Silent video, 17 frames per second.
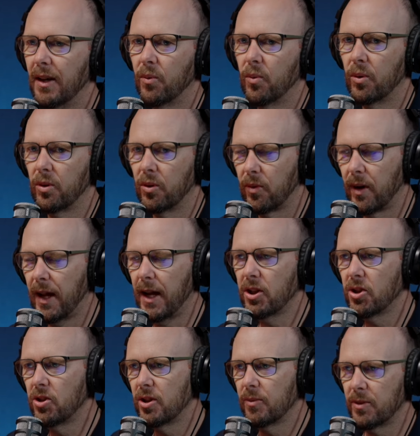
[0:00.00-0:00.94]
Well, the
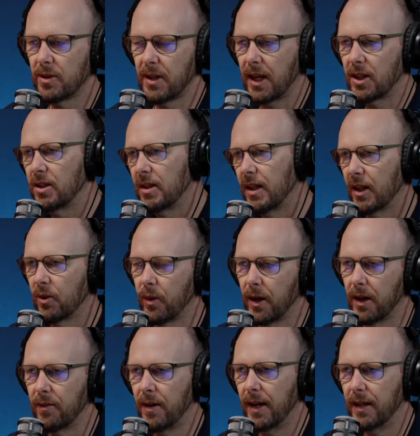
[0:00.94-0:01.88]
relationship is actually the other
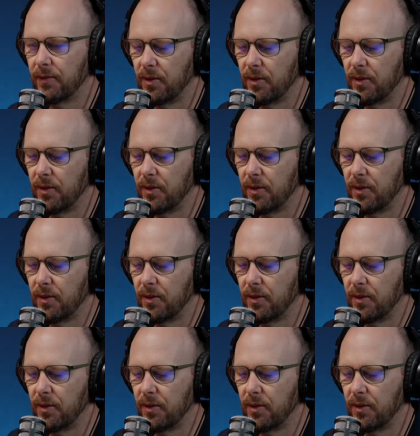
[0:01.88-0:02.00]
way around.